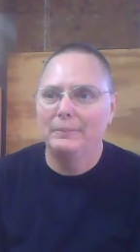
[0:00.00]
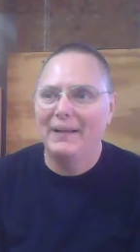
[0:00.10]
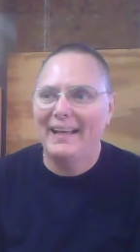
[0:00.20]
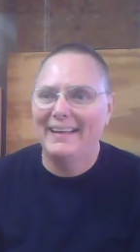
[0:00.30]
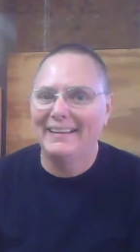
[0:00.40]

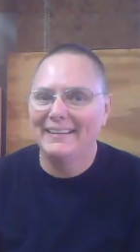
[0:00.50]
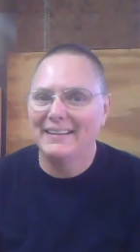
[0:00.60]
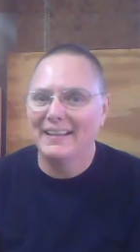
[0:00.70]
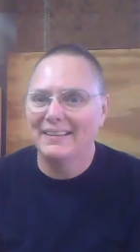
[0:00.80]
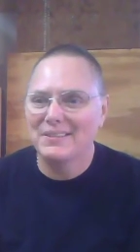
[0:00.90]
and
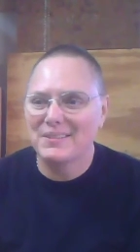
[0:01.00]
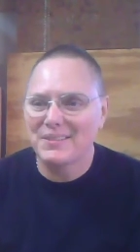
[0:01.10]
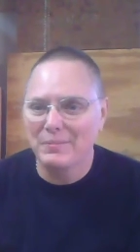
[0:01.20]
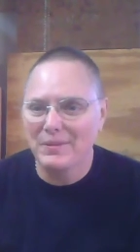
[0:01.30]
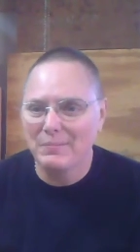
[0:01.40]

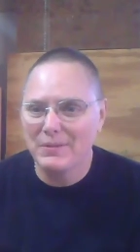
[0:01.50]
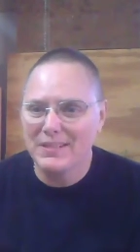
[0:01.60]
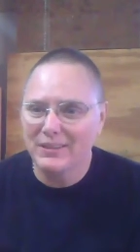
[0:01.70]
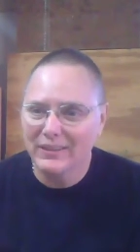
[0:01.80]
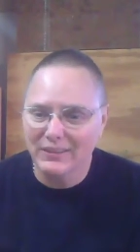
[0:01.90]
some of the
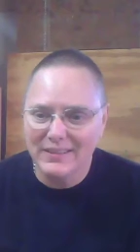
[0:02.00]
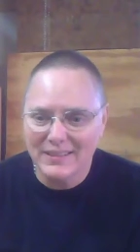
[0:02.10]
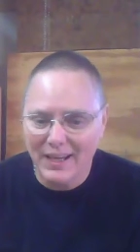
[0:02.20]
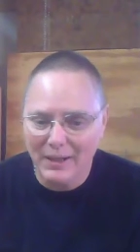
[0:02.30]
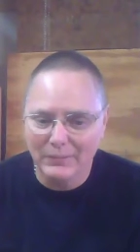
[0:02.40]
material is
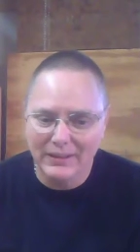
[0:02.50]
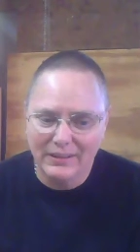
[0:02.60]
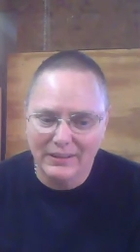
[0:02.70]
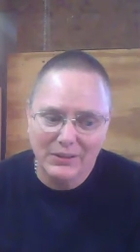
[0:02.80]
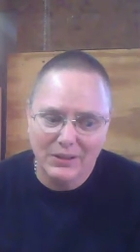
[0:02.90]
timely. You
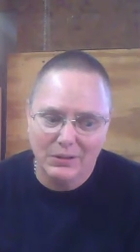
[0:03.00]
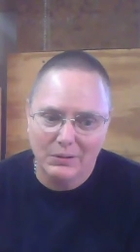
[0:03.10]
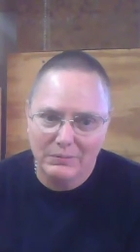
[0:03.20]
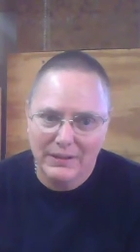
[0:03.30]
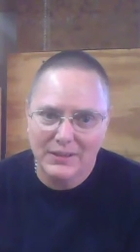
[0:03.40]
know, you go to
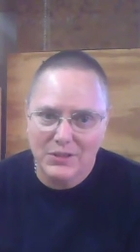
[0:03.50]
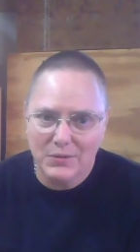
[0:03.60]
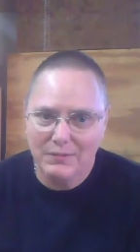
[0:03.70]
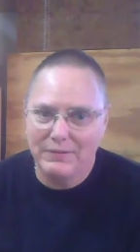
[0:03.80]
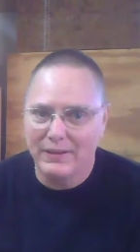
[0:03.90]
a vegan
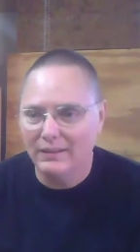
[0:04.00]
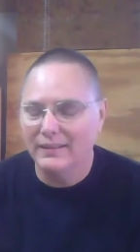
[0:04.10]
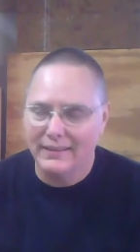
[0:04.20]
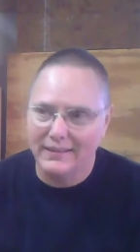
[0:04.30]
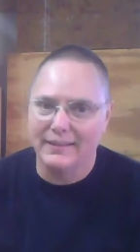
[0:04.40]
street fair,
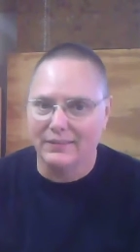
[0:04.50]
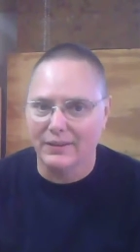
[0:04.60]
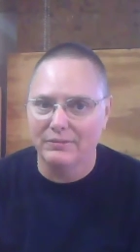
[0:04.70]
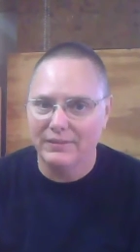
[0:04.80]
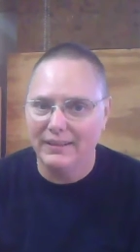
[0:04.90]
get
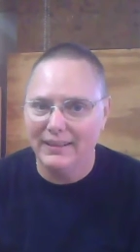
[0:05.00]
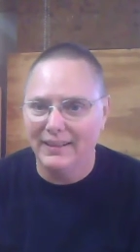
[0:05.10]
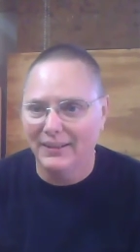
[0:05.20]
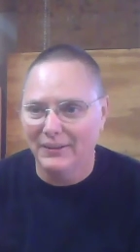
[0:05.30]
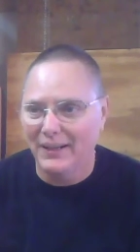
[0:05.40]
the video
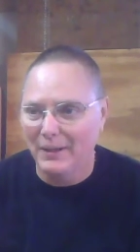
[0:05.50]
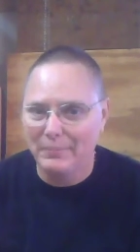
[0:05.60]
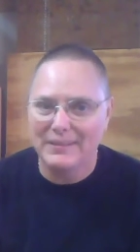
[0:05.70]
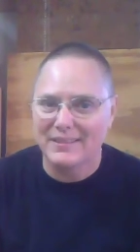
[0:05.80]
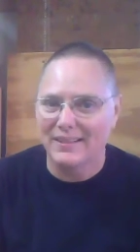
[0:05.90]
up.
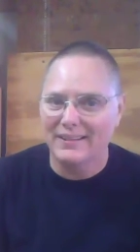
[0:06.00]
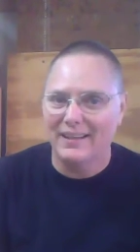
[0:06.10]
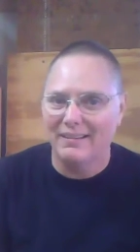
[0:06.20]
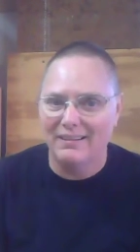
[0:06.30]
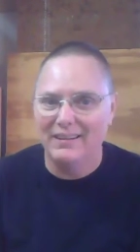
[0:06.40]
It's not
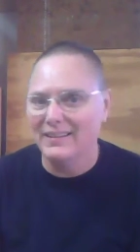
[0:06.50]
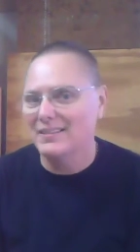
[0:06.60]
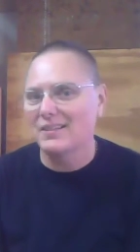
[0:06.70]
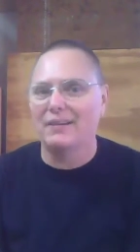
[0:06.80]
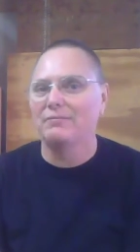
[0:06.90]
that hard. It's
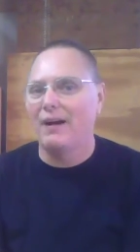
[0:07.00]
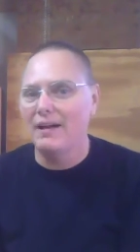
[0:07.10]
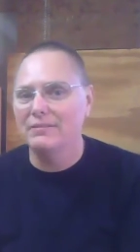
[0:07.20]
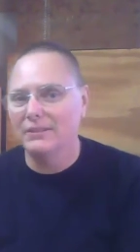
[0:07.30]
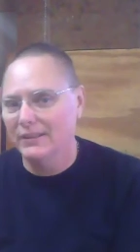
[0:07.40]
like
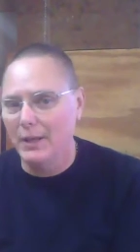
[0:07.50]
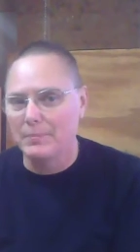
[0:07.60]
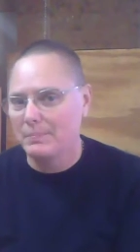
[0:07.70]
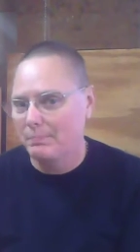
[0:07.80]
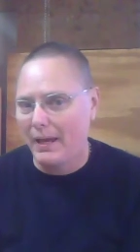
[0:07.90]
5
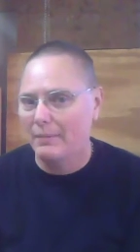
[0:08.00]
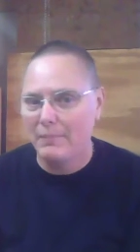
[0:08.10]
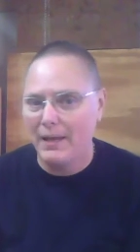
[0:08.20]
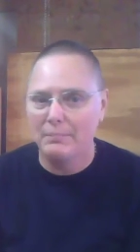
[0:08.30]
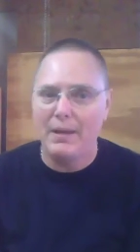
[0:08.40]
clips, bam,
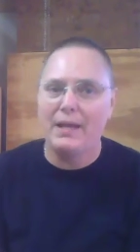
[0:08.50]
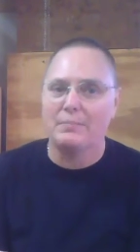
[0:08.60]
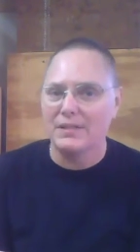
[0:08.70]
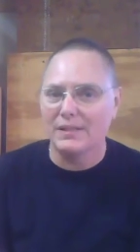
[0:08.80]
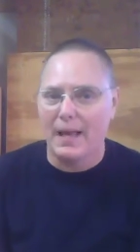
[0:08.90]
bam, bam,
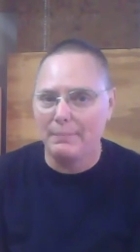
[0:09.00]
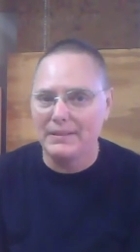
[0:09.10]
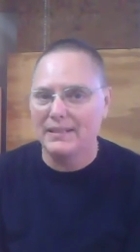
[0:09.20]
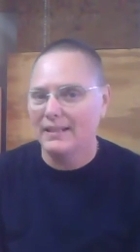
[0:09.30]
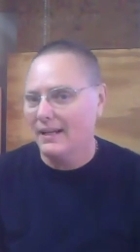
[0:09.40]
slap it
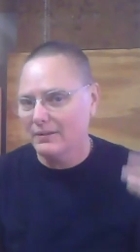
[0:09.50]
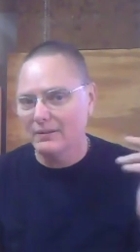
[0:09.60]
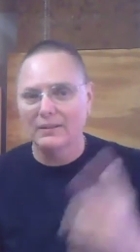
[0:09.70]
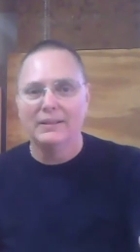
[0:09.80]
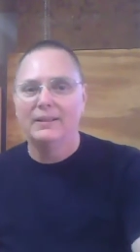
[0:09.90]

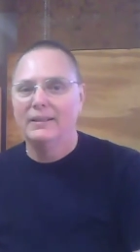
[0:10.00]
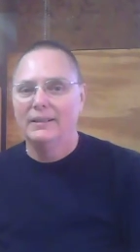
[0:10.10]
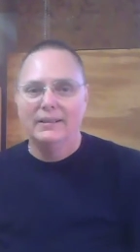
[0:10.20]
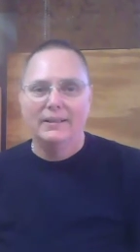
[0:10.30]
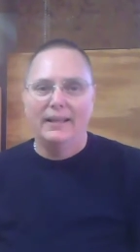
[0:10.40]
together,
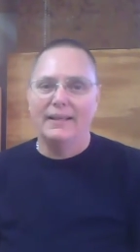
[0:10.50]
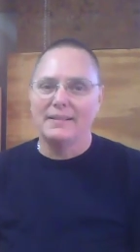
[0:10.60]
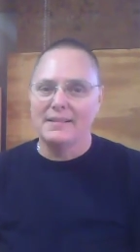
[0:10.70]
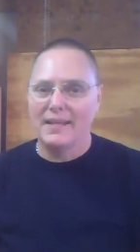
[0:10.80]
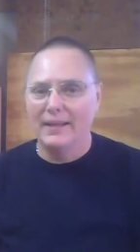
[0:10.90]
head
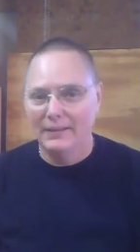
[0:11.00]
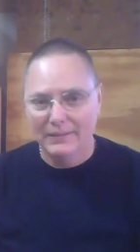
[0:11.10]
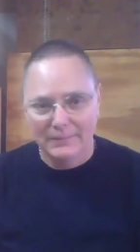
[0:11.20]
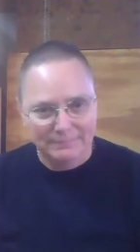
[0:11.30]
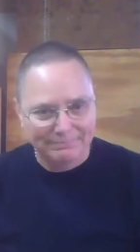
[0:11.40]
and tail,
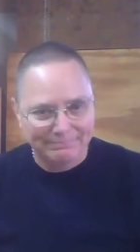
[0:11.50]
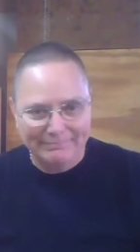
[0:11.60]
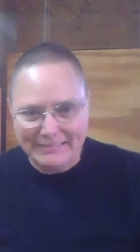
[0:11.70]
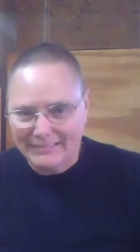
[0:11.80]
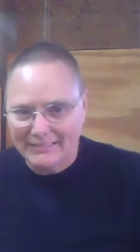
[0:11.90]

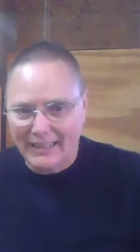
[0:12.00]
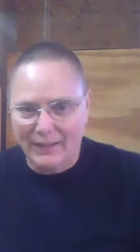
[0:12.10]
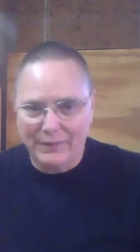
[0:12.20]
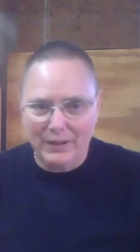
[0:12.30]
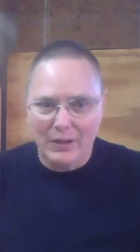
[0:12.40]

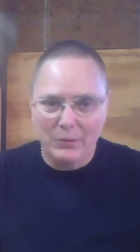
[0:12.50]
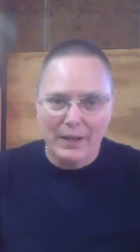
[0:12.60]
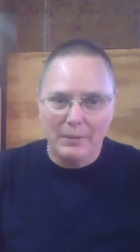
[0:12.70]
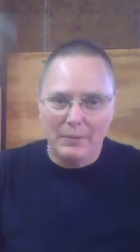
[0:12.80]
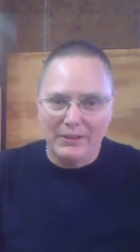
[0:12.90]
out there on the
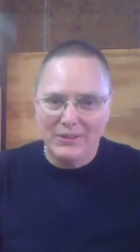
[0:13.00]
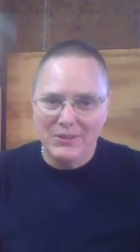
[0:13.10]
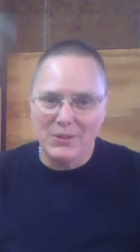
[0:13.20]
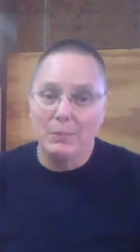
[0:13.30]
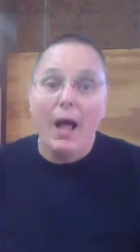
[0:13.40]
web, on YouTube.